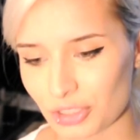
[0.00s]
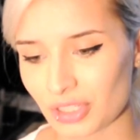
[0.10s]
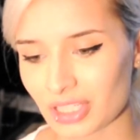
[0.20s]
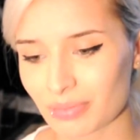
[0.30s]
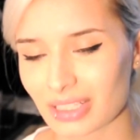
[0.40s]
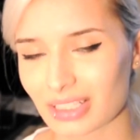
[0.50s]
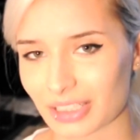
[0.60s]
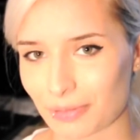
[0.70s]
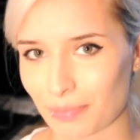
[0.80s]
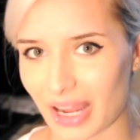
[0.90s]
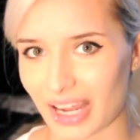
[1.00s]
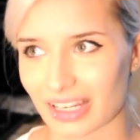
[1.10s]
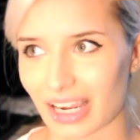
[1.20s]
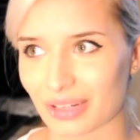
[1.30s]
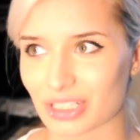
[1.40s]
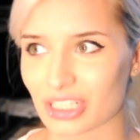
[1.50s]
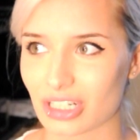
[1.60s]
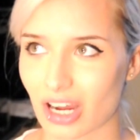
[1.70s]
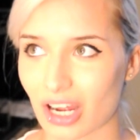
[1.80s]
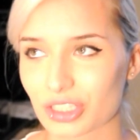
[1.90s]
So this month's Glymm bag I was
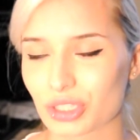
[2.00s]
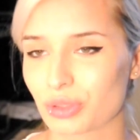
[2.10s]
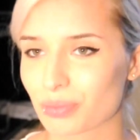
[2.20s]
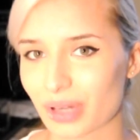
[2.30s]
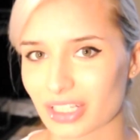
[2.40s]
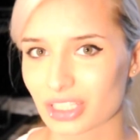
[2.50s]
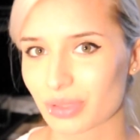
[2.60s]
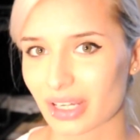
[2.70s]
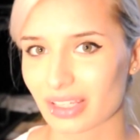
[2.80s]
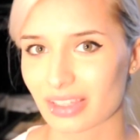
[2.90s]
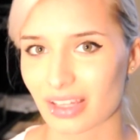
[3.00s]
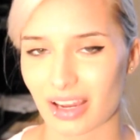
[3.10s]
not too impressed with.